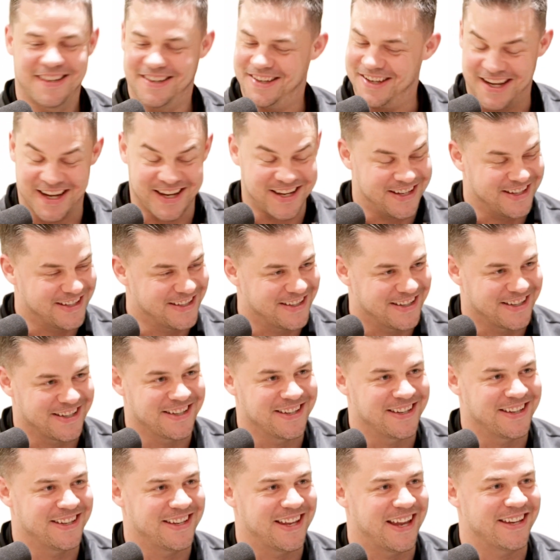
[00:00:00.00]
Hey, you
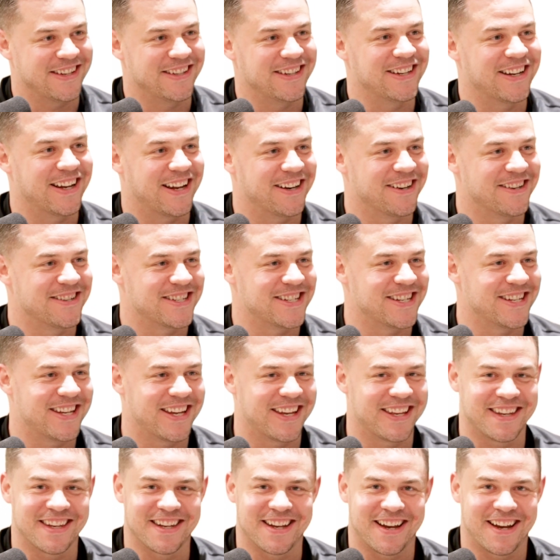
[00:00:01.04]
need energy,
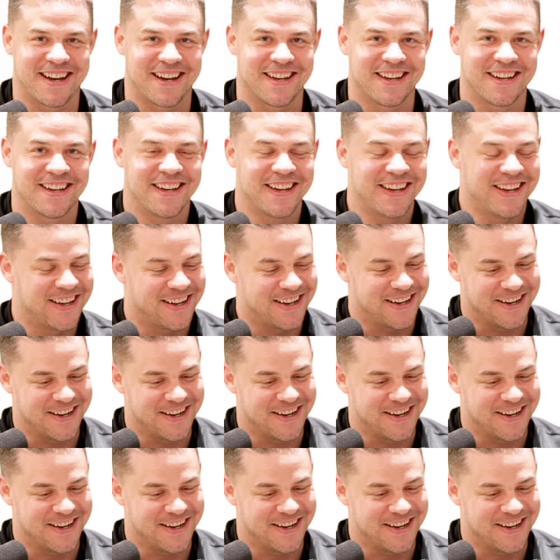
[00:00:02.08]
and as